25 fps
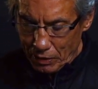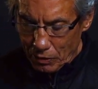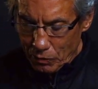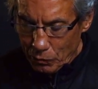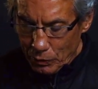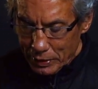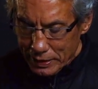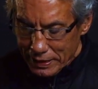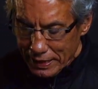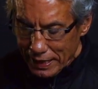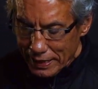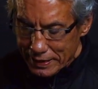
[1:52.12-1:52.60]

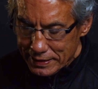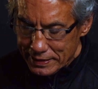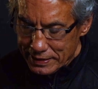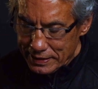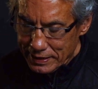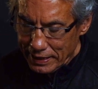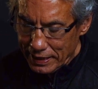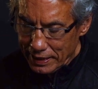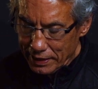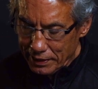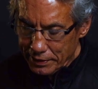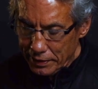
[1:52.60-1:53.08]
With that
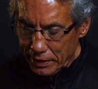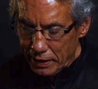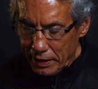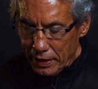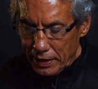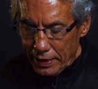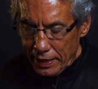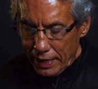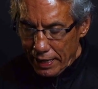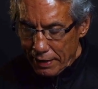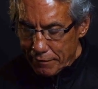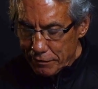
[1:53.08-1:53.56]
said,
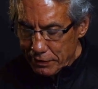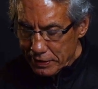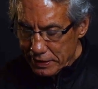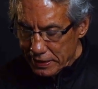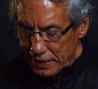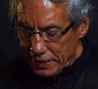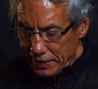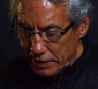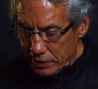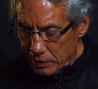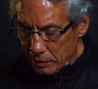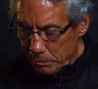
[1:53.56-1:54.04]

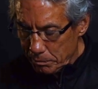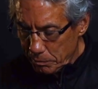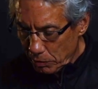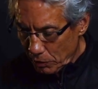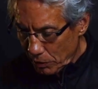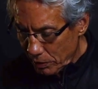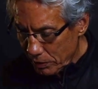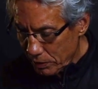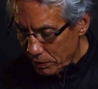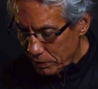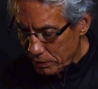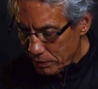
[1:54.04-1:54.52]
everything in the
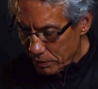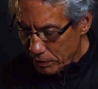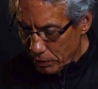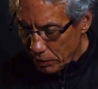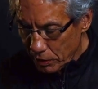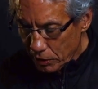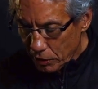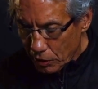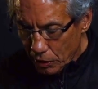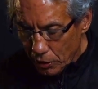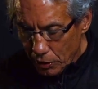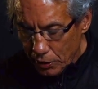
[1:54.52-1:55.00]
book
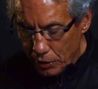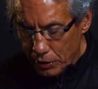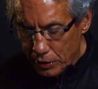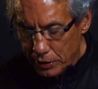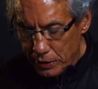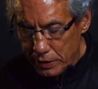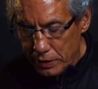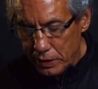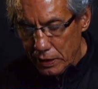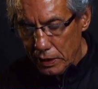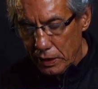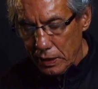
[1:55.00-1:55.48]

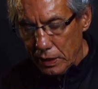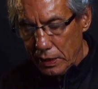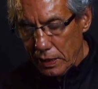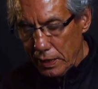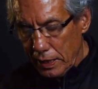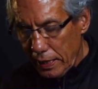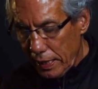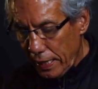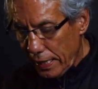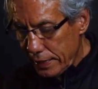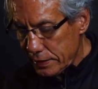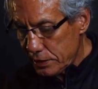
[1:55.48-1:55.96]
occurred
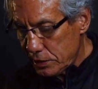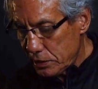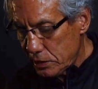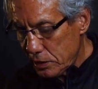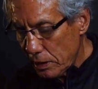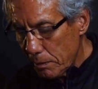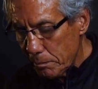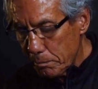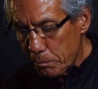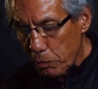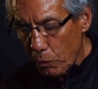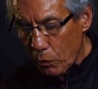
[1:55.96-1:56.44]
at
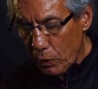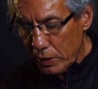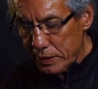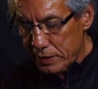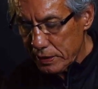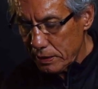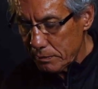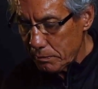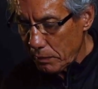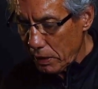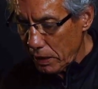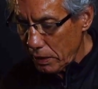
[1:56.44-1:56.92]
some
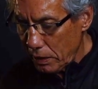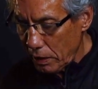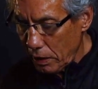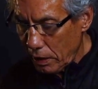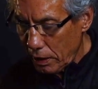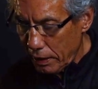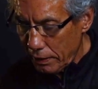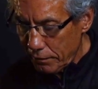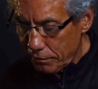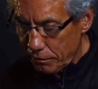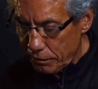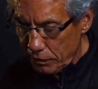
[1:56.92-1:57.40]
point in my
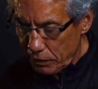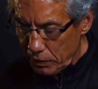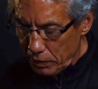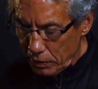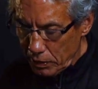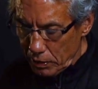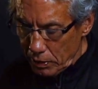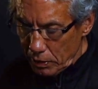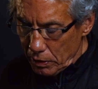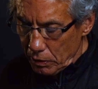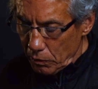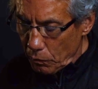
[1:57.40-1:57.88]
life,
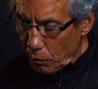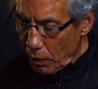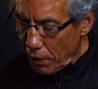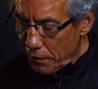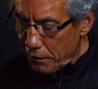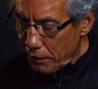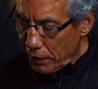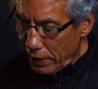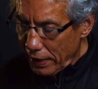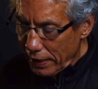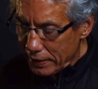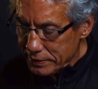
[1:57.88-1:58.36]

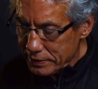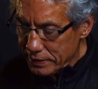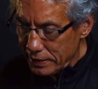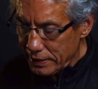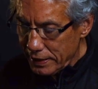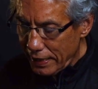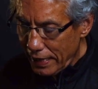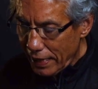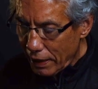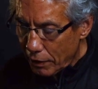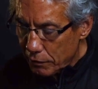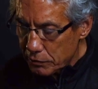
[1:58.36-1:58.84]
whether as
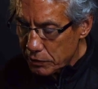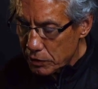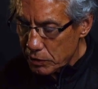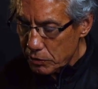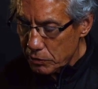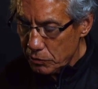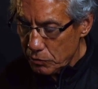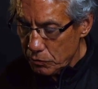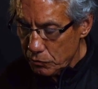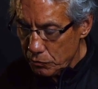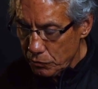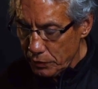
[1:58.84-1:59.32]
an outer
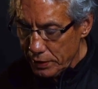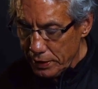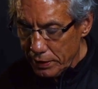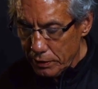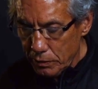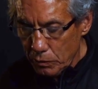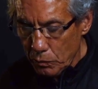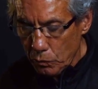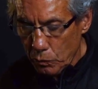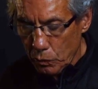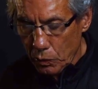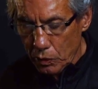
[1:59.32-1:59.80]

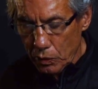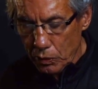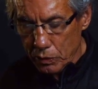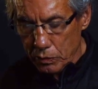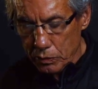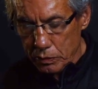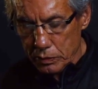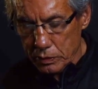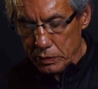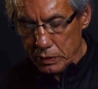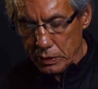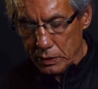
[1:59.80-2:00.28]

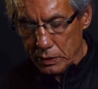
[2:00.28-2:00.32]
real-world